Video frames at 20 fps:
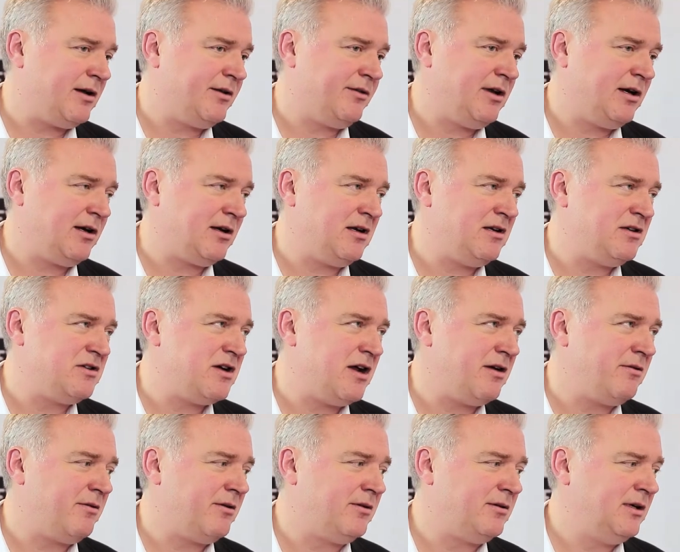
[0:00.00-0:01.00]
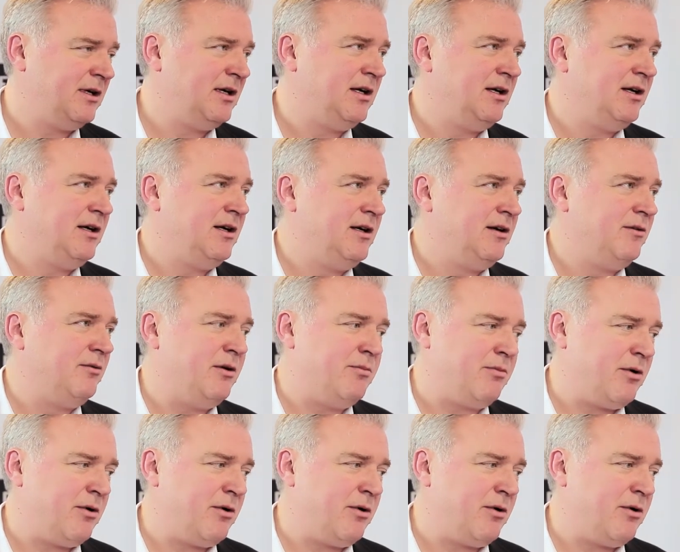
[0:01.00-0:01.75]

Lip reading: I think in general, we